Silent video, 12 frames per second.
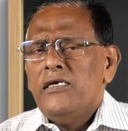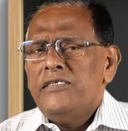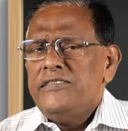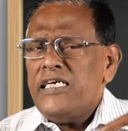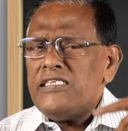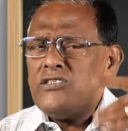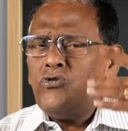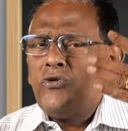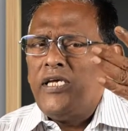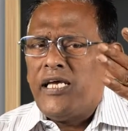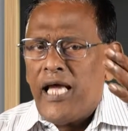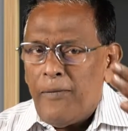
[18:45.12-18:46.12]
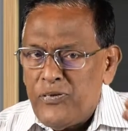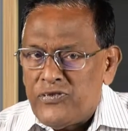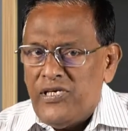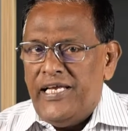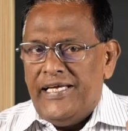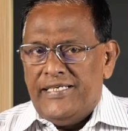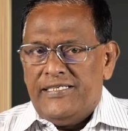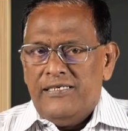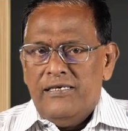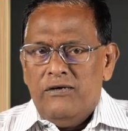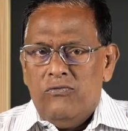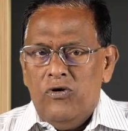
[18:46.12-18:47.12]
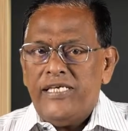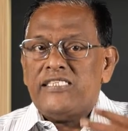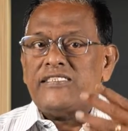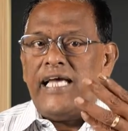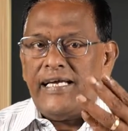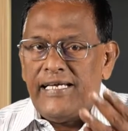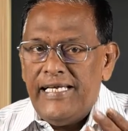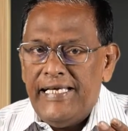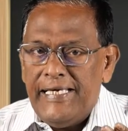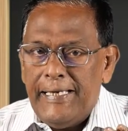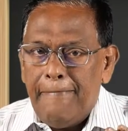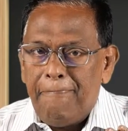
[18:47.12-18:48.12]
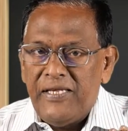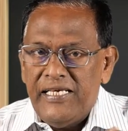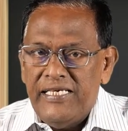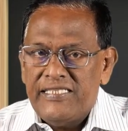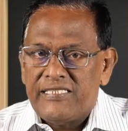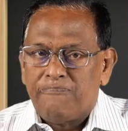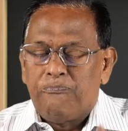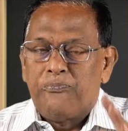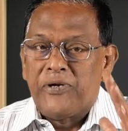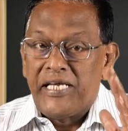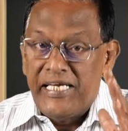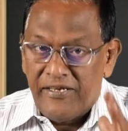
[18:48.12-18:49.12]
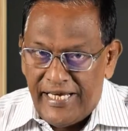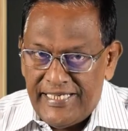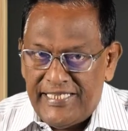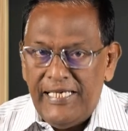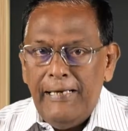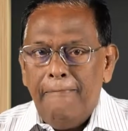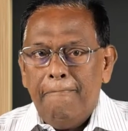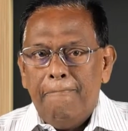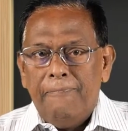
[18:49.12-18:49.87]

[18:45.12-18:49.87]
Just to recapitulate, what exactly is pre-writing,